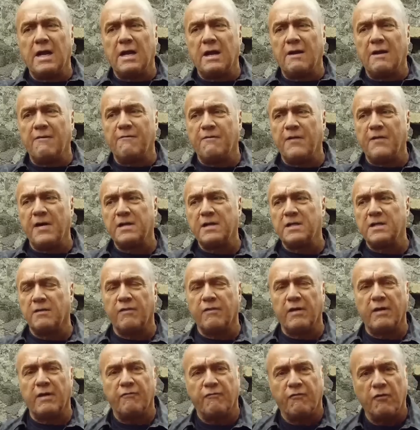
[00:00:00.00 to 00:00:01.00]

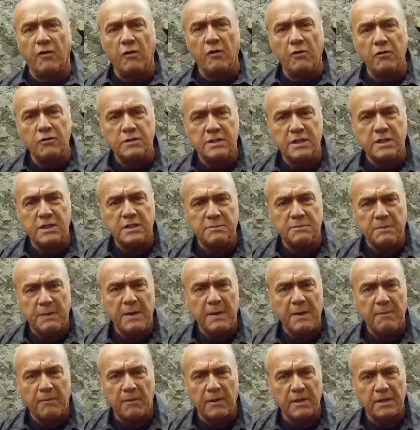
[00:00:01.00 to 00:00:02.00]
effectively froze these
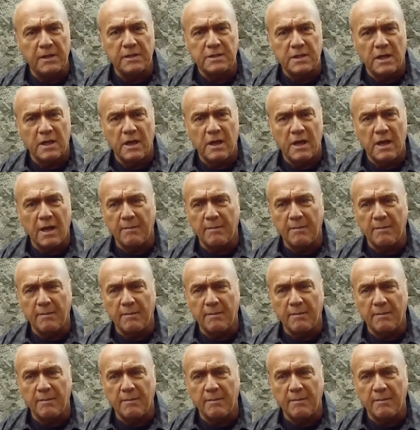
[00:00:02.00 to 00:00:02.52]
people in time.